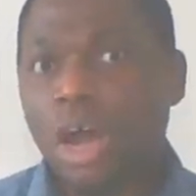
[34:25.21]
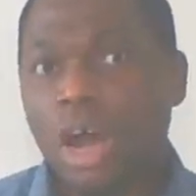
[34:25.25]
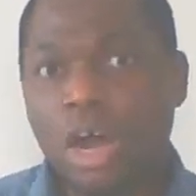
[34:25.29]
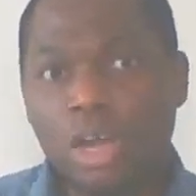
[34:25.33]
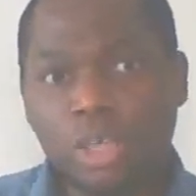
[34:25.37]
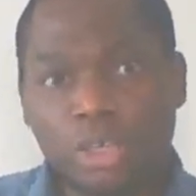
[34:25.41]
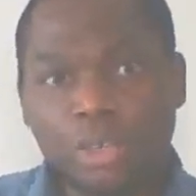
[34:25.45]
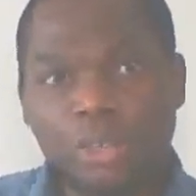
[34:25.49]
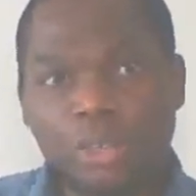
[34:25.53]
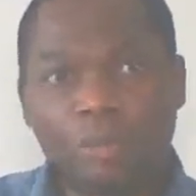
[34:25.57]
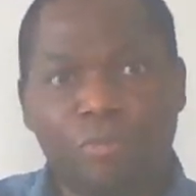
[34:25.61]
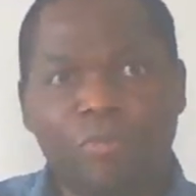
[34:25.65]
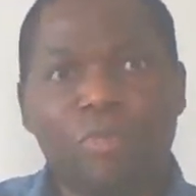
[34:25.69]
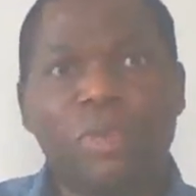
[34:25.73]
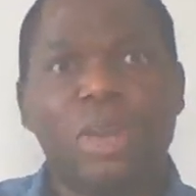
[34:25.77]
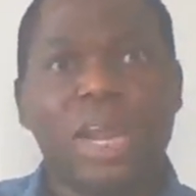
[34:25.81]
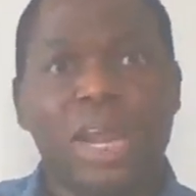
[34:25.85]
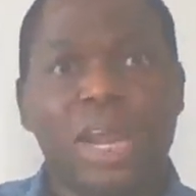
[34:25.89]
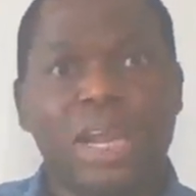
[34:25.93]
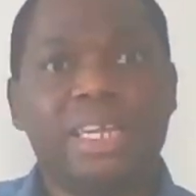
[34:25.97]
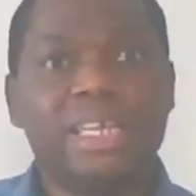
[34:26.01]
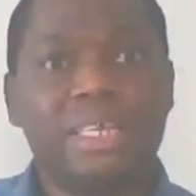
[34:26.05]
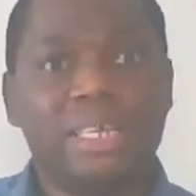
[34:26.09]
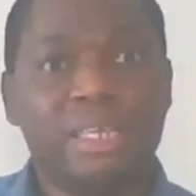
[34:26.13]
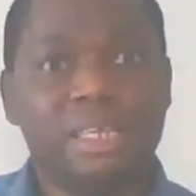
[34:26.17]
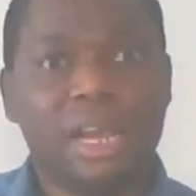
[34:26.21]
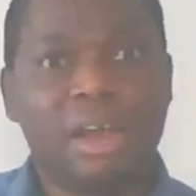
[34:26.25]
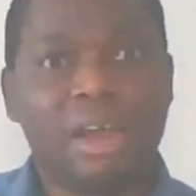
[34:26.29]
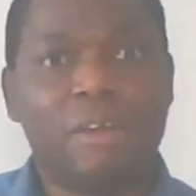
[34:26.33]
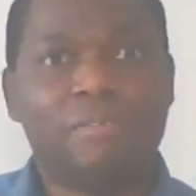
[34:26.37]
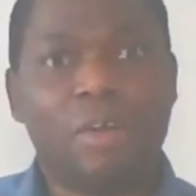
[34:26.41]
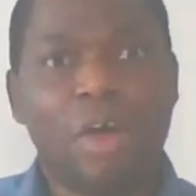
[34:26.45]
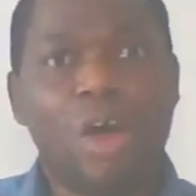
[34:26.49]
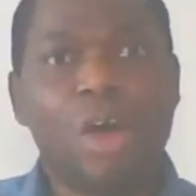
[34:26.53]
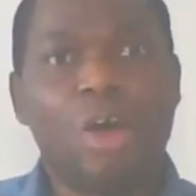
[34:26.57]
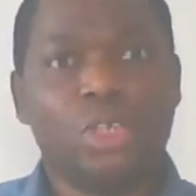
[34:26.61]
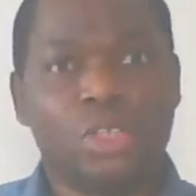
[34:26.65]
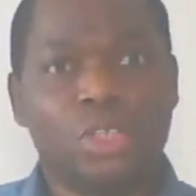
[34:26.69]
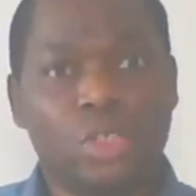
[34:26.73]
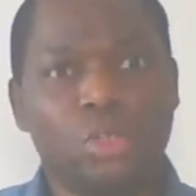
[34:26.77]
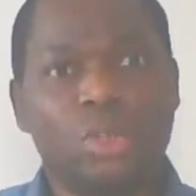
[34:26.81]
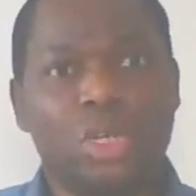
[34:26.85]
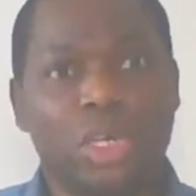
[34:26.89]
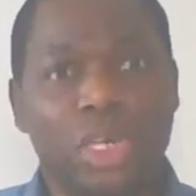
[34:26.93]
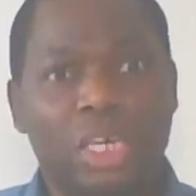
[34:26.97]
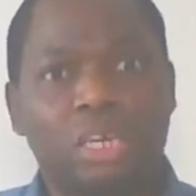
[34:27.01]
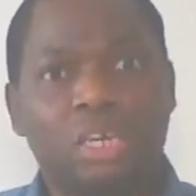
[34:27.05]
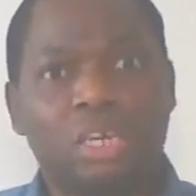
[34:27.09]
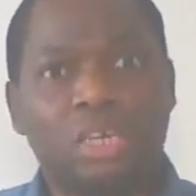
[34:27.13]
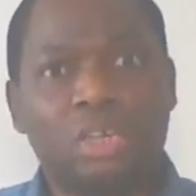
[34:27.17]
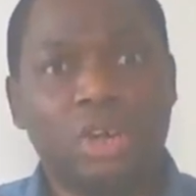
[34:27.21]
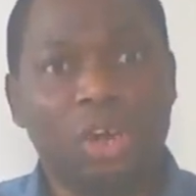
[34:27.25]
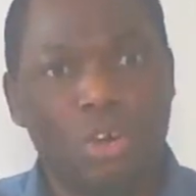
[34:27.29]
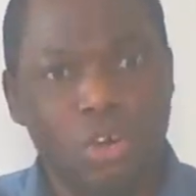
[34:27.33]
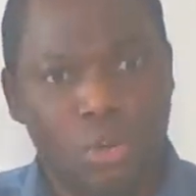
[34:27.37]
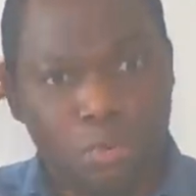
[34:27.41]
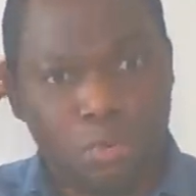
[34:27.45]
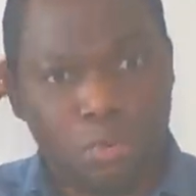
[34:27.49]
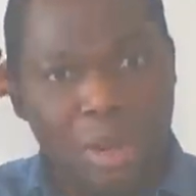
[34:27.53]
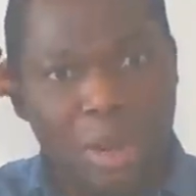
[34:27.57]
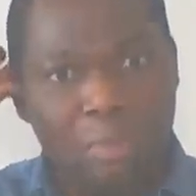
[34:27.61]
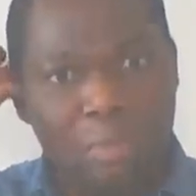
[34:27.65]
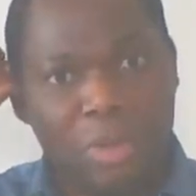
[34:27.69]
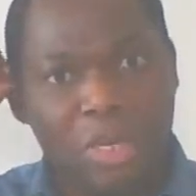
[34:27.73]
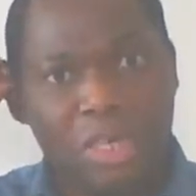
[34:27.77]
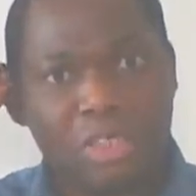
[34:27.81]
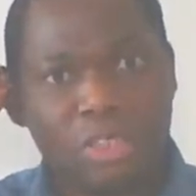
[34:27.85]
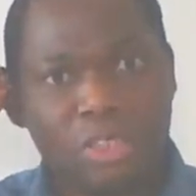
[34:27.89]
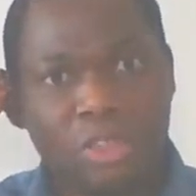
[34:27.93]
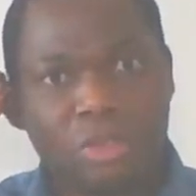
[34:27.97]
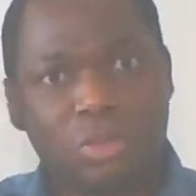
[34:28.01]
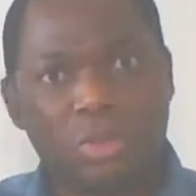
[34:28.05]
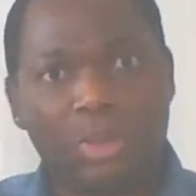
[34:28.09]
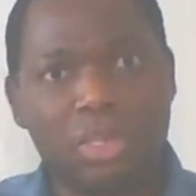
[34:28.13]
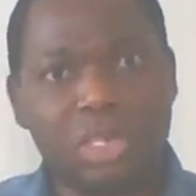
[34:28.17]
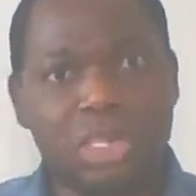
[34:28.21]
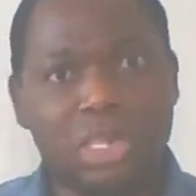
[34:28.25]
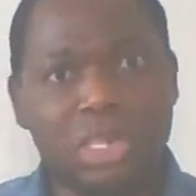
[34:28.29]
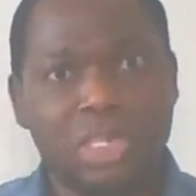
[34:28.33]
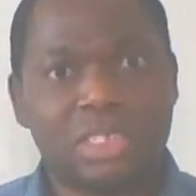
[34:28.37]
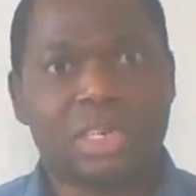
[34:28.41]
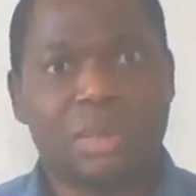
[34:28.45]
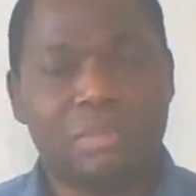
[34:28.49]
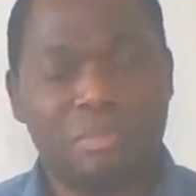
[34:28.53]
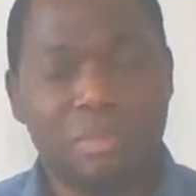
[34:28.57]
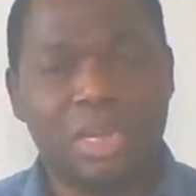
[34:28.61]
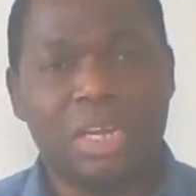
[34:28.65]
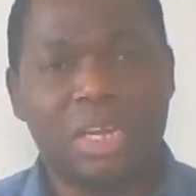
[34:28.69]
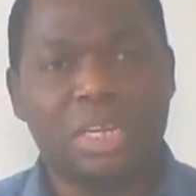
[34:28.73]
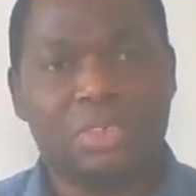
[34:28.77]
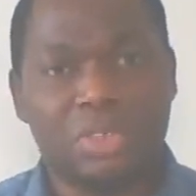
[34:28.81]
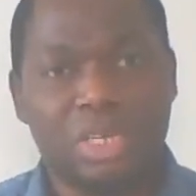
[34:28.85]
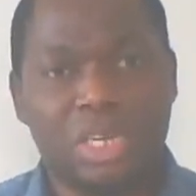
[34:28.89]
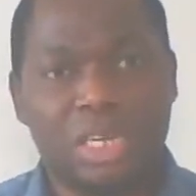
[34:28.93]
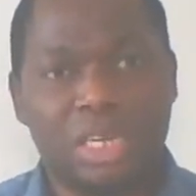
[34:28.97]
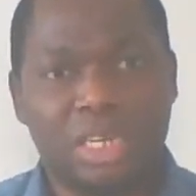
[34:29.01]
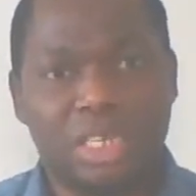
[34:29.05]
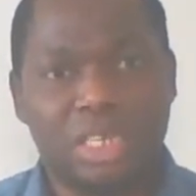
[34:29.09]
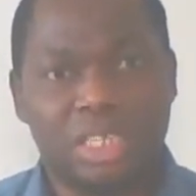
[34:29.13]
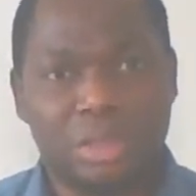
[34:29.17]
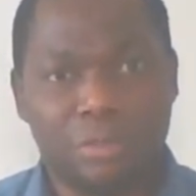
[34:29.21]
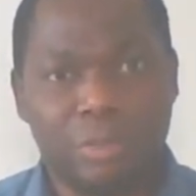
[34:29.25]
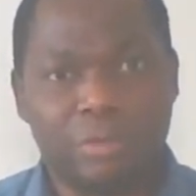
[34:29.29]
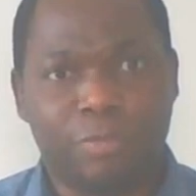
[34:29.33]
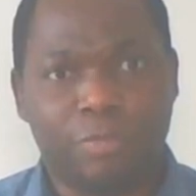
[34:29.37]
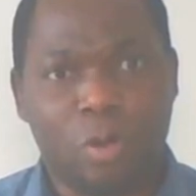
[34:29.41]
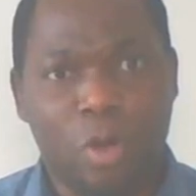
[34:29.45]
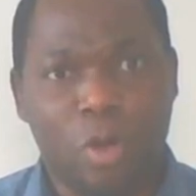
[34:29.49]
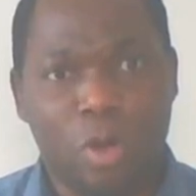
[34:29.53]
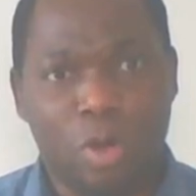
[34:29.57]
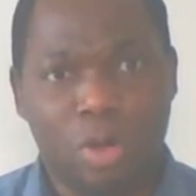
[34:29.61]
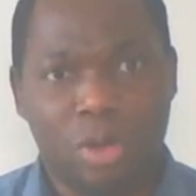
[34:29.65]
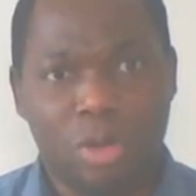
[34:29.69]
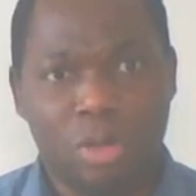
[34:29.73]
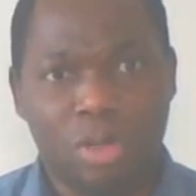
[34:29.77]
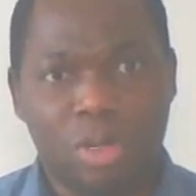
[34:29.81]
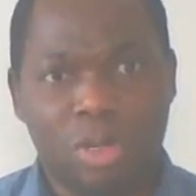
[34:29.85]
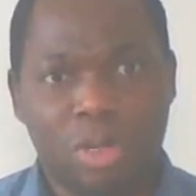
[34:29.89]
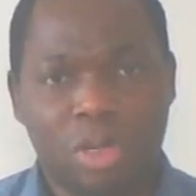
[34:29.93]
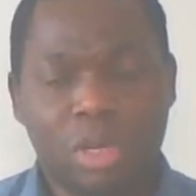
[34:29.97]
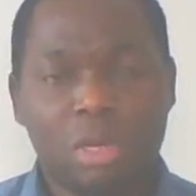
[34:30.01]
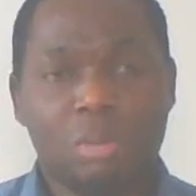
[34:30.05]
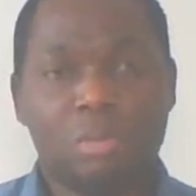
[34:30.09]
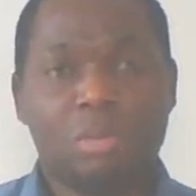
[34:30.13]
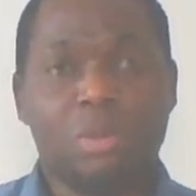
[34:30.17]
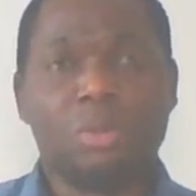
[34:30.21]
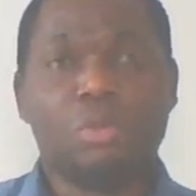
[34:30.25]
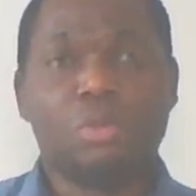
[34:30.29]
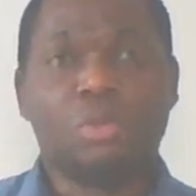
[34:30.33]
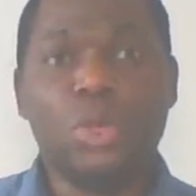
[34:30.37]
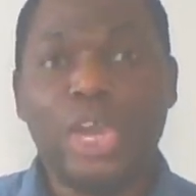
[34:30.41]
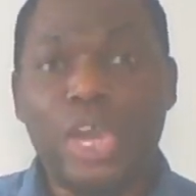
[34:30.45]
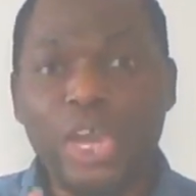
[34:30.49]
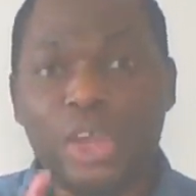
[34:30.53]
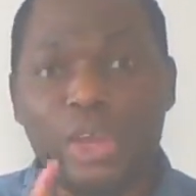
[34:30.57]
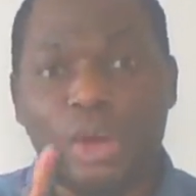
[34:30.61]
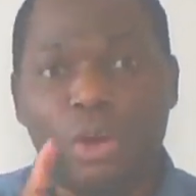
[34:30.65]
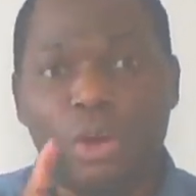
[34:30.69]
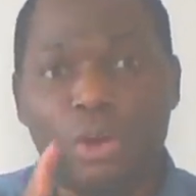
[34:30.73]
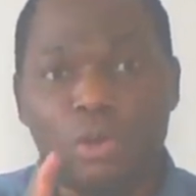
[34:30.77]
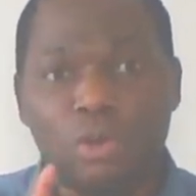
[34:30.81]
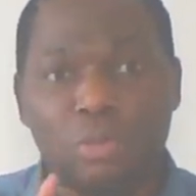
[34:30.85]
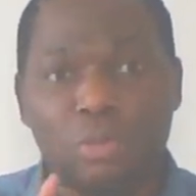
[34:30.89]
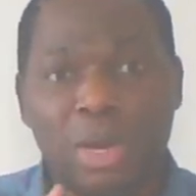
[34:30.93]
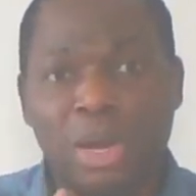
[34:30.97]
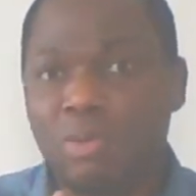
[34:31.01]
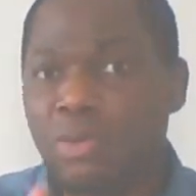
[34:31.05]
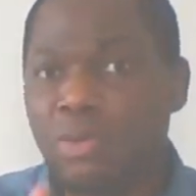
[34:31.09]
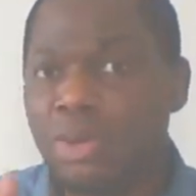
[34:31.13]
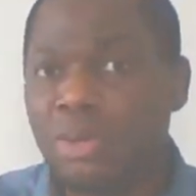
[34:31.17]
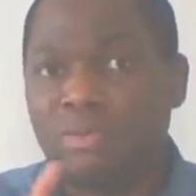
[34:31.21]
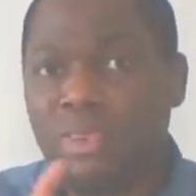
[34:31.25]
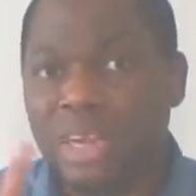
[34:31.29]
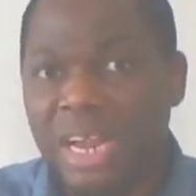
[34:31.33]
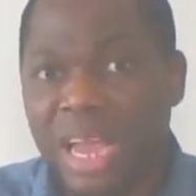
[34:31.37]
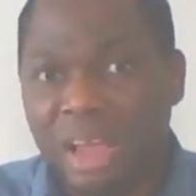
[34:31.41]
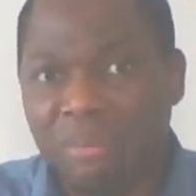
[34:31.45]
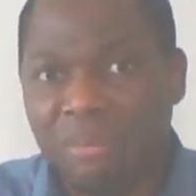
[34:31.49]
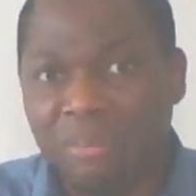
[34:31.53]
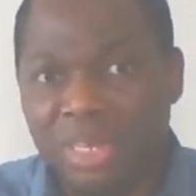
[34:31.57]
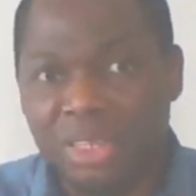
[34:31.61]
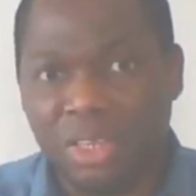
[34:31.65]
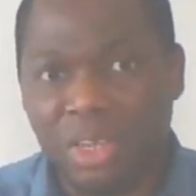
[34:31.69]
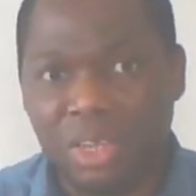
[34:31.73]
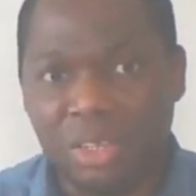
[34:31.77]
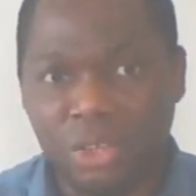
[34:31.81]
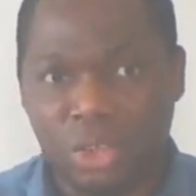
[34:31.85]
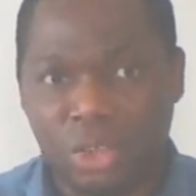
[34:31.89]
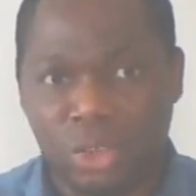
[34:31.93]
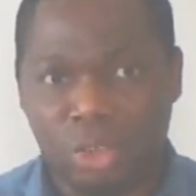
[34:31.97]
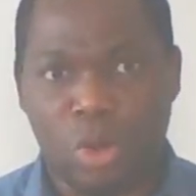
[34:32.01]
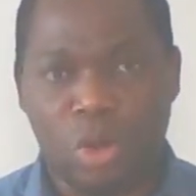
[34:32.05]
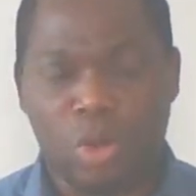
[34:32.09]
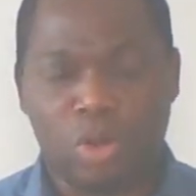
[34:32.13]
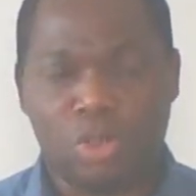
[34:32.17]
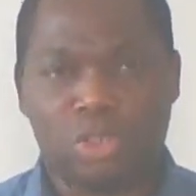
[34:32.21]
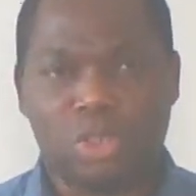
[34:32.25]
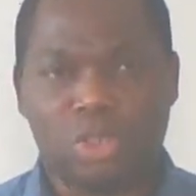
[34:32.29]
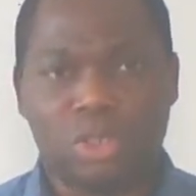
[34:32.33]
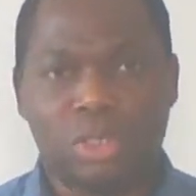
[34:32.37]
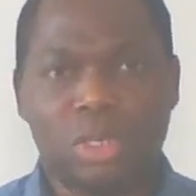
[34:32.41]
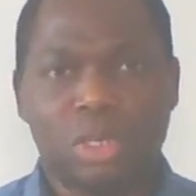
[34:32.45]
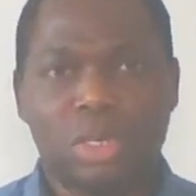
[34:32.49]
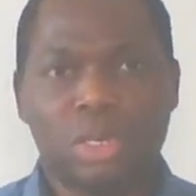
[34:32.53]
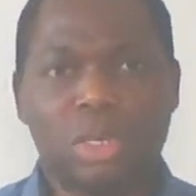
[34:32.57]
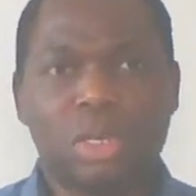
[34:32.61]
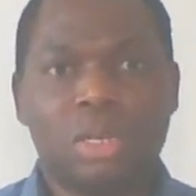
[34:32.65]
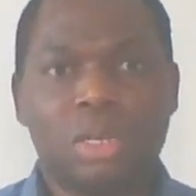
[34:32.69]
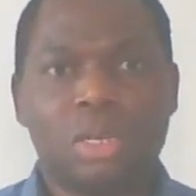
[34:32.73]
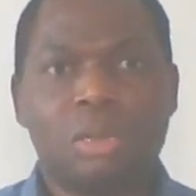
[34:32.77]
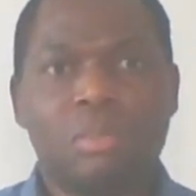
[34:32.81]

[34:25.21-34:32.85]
Also, Fulani have also killed Yoruba political leaders and military leaders before. But we Yoruba, we've never done such.